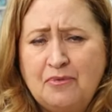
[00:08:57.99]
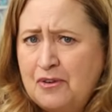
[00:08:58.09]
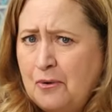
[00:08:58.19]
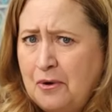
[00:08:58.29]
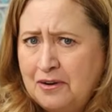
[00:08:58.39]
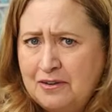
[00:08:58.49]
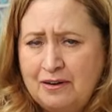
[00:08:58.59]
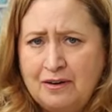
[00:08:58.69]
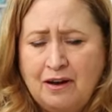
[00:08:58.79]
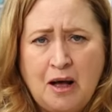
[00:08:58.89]
I'm so hooked
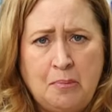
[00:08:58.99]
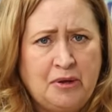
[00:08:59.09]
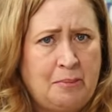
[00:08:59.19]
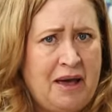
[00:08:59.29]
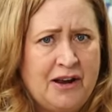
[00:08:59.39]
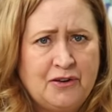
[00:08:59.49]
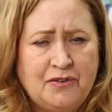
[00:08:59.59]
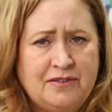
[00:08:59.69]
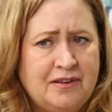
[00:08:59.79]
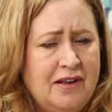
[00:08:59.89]
on a couple of
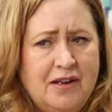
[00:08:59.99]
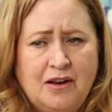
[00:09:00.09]
patterns